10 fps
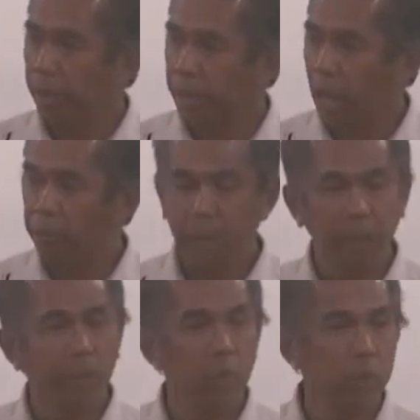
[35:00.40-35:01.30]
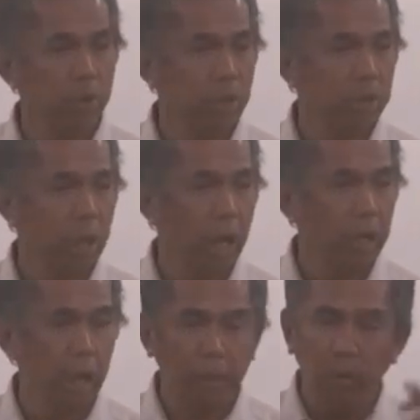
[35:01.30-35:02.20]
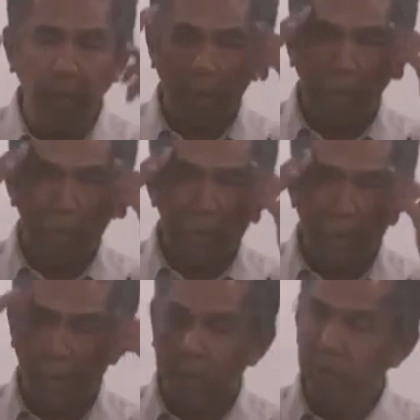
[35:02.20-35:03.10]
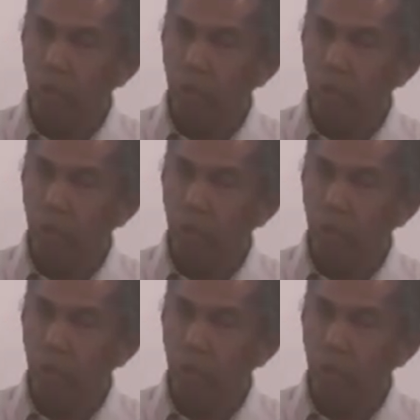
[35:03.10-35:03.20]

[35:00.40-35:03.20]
They are copying the world. I don't understand